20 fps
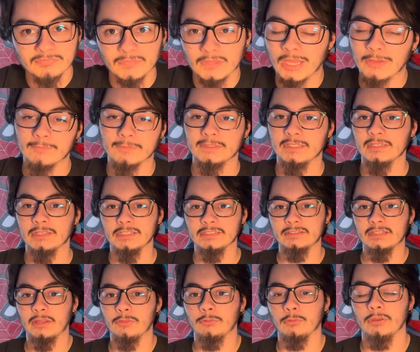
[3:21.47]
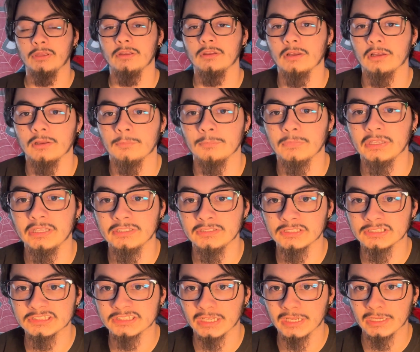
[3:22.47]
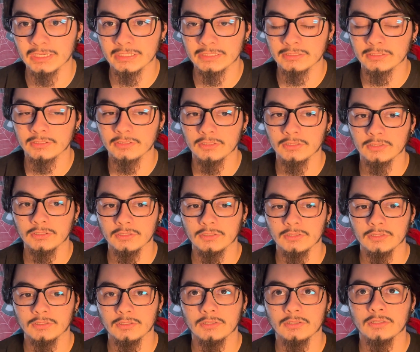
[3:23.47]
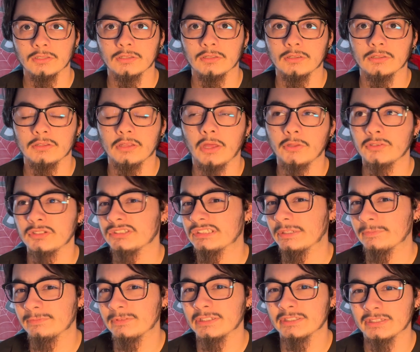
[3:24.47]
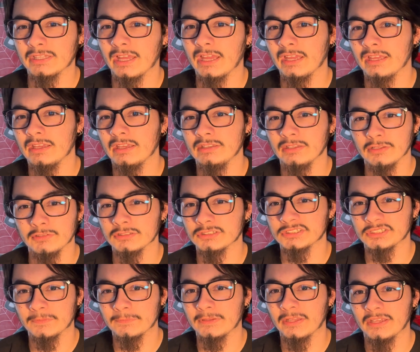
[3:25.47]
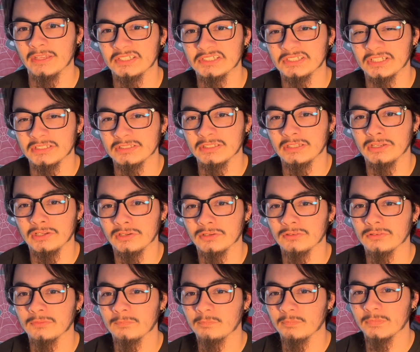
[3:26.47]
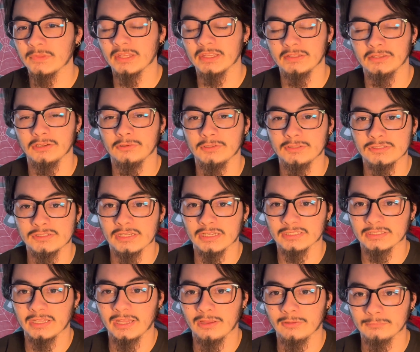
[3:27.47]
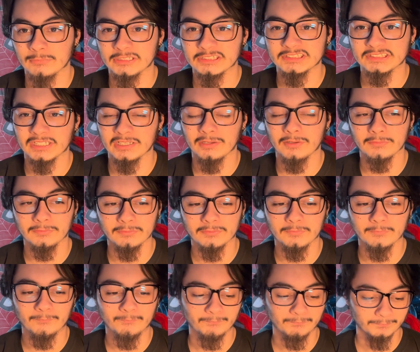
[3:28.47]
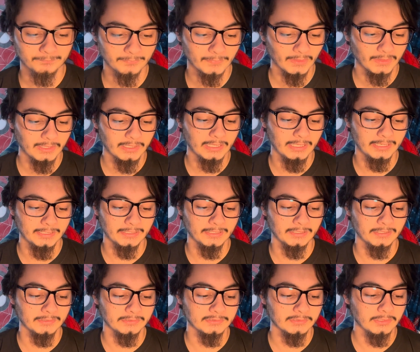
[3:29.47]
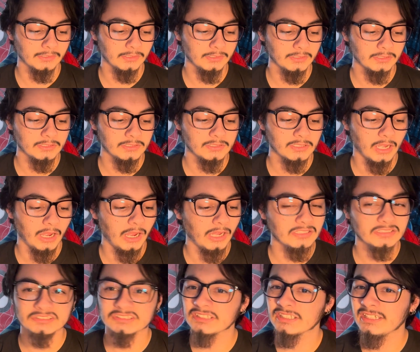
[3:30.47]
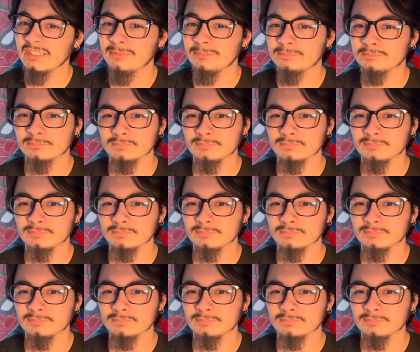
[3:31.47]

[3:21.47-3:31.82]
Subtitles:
everything like that, InDesign, other stuff like that, and other stuff that is on there. And I already checked out myself. And then honestly,